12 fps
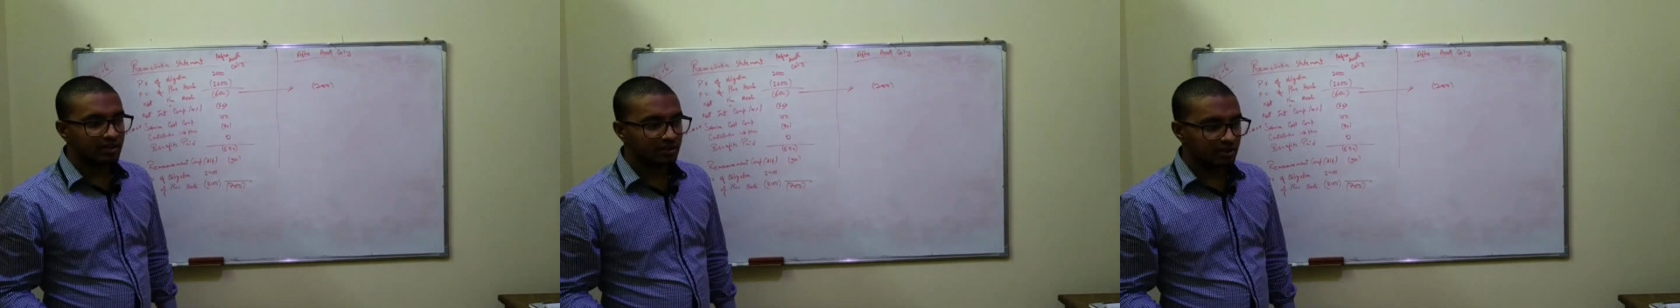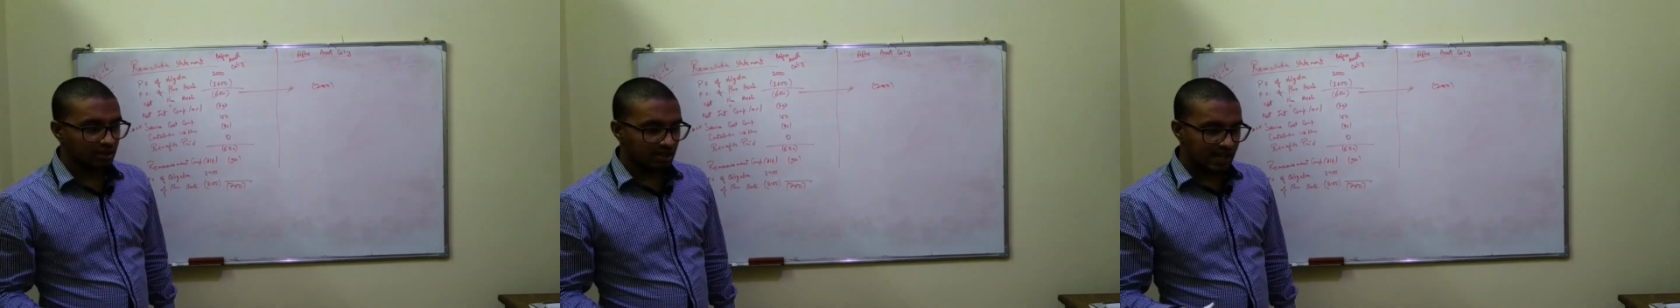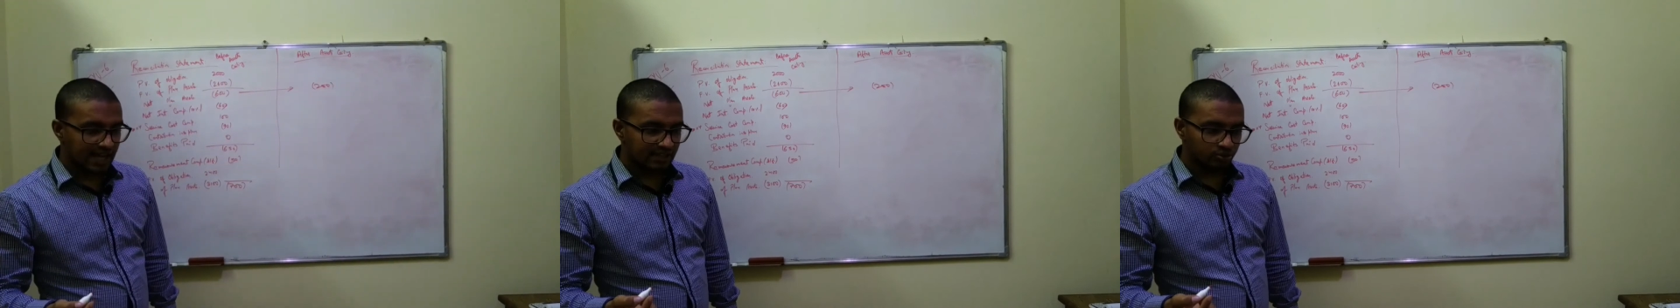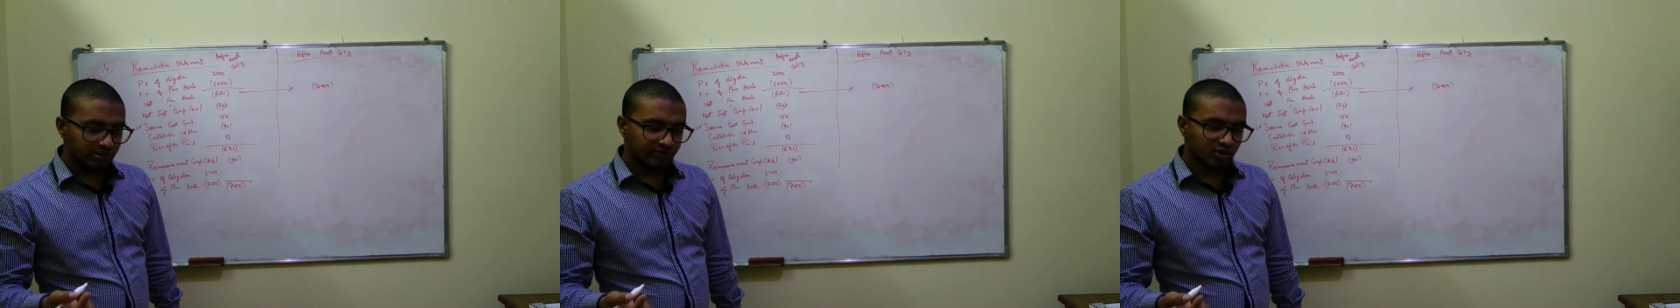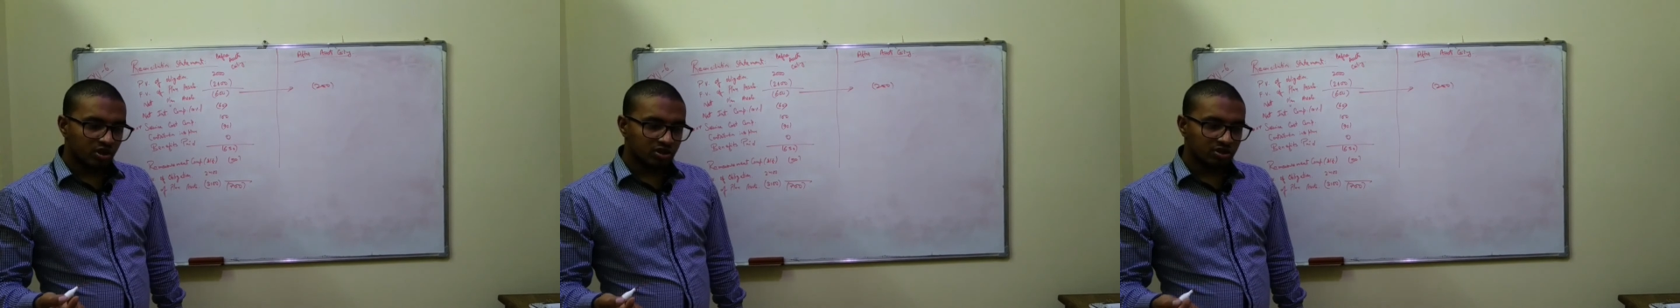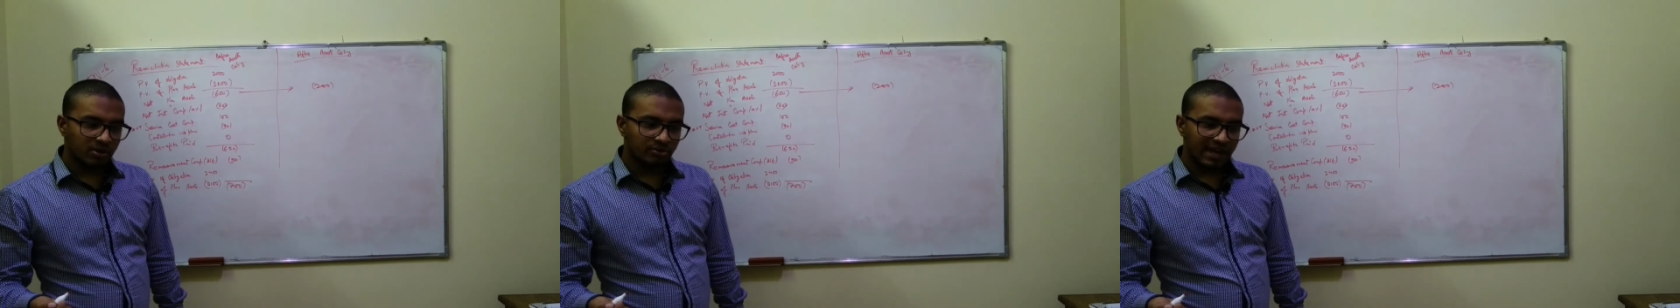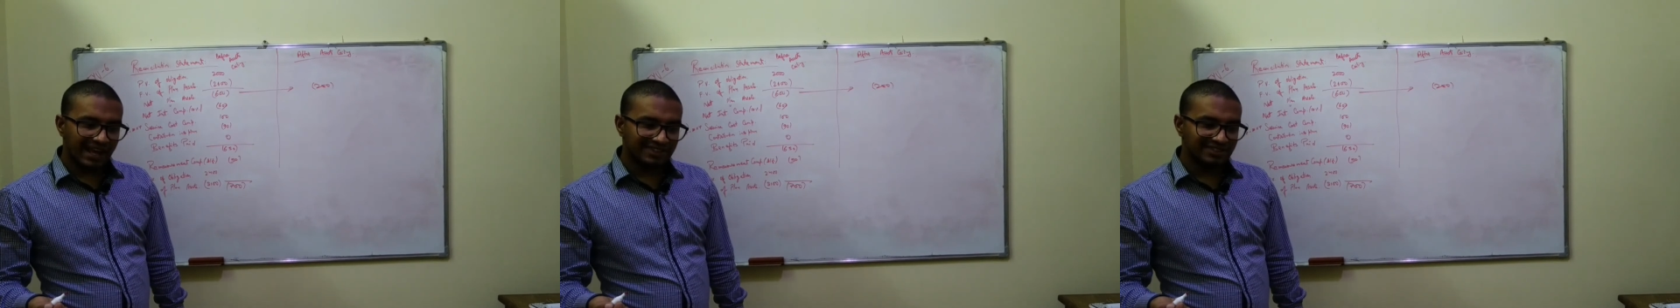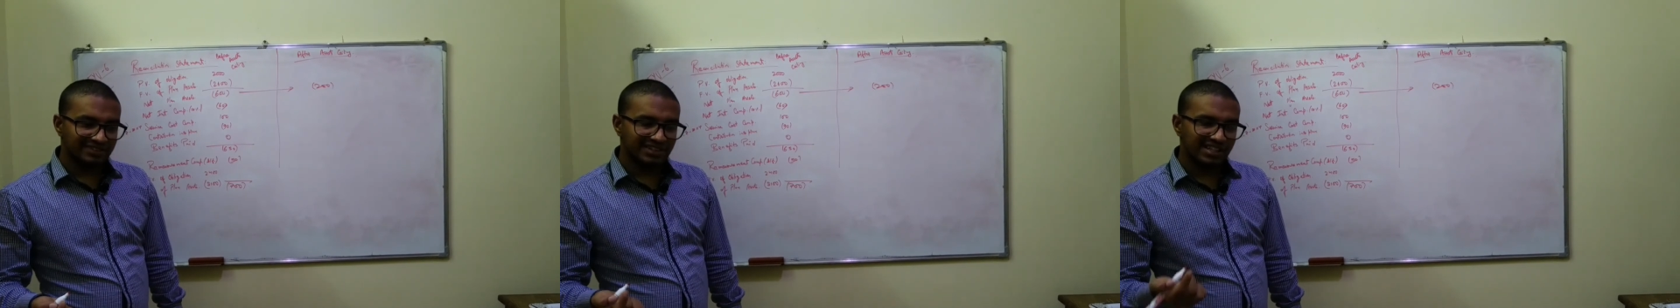So why 200?
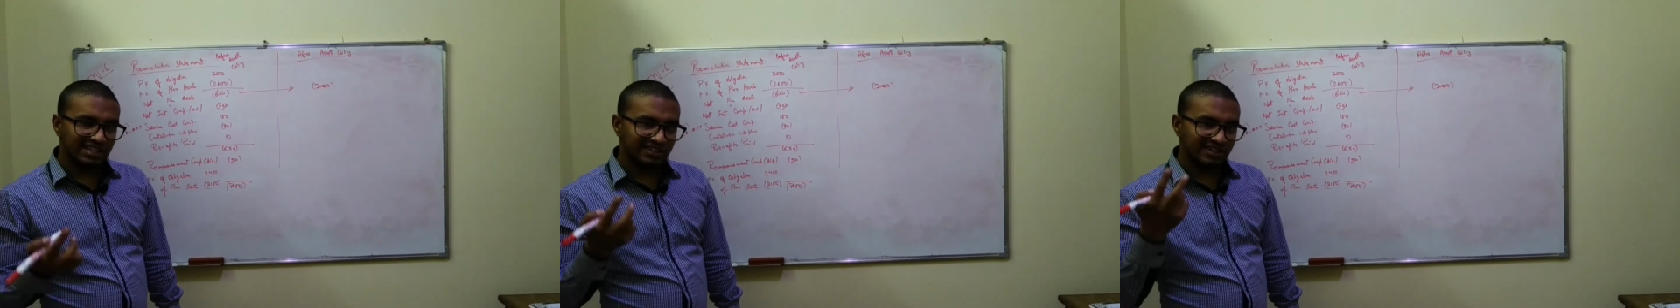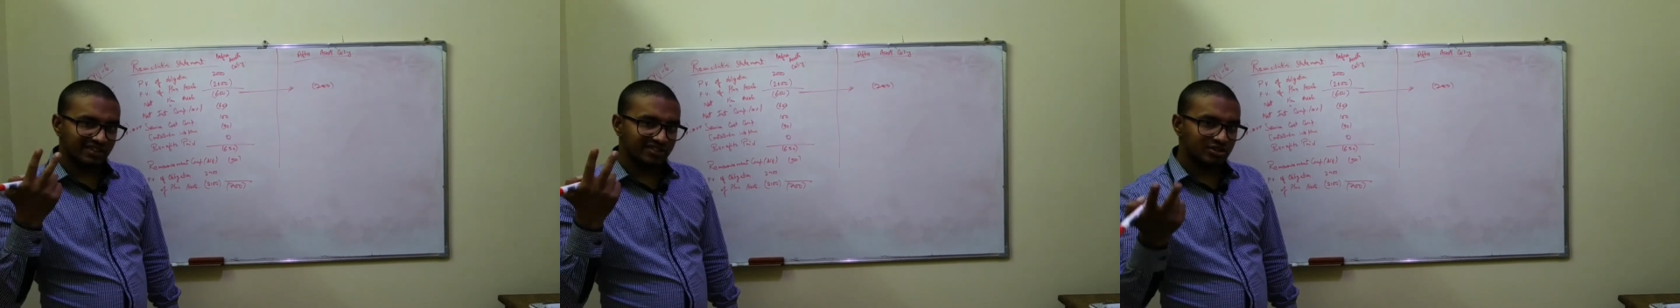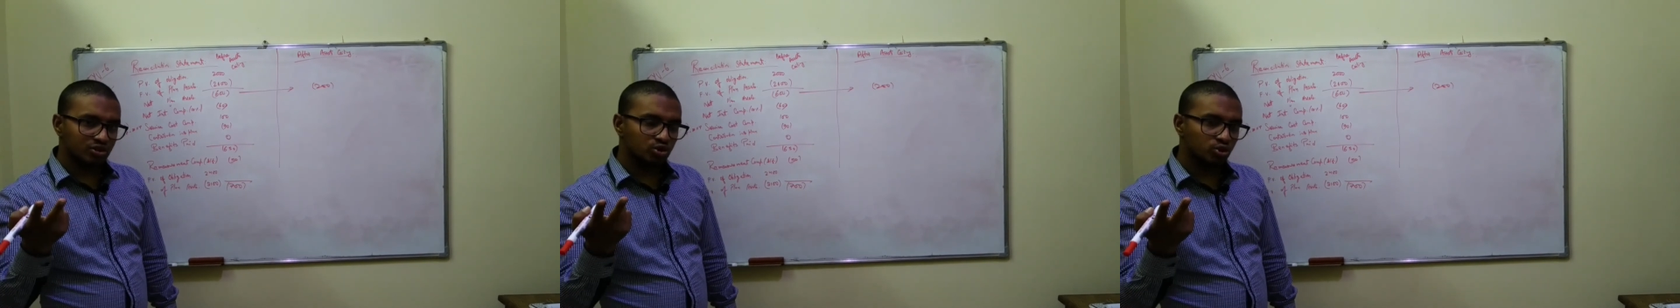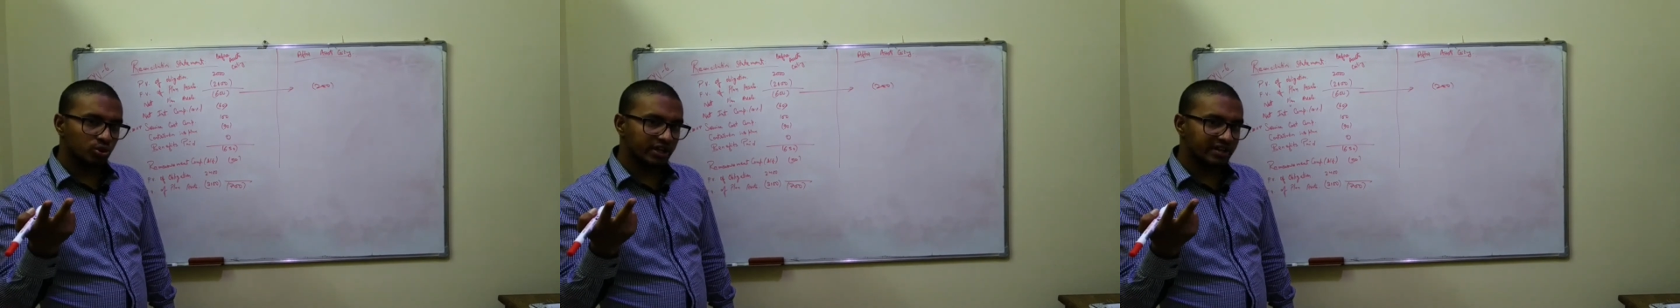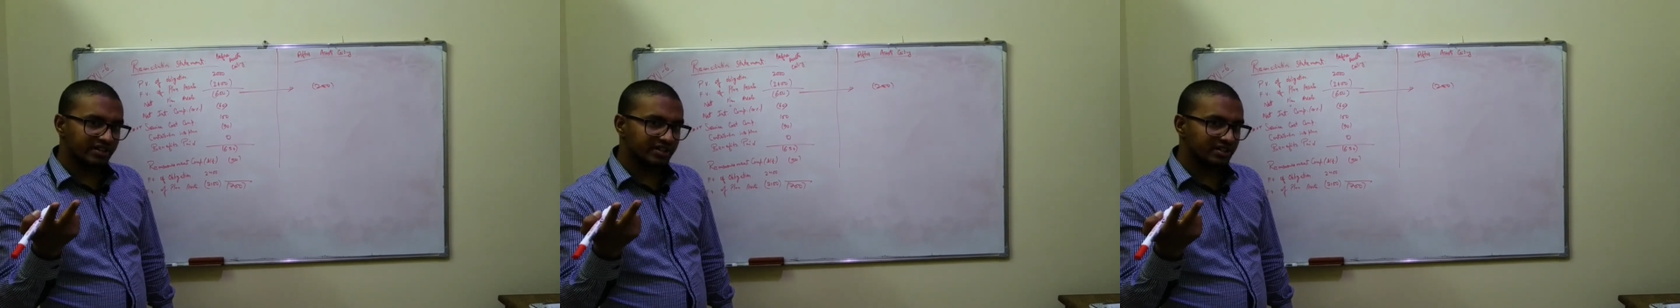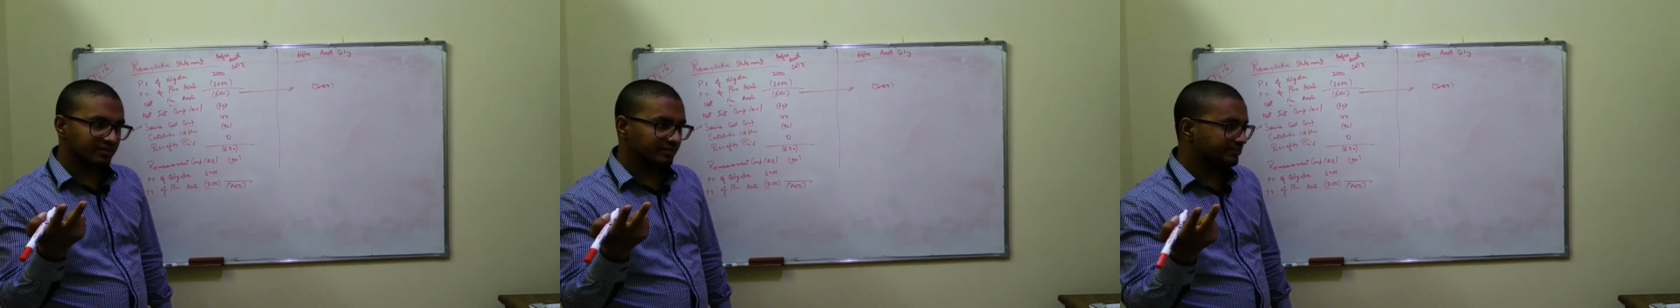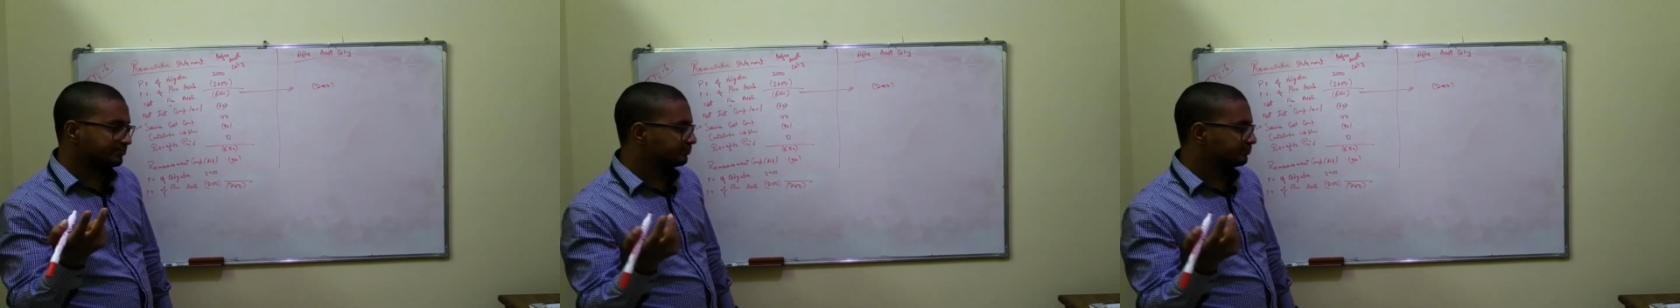As we talked about asset ceiling, there is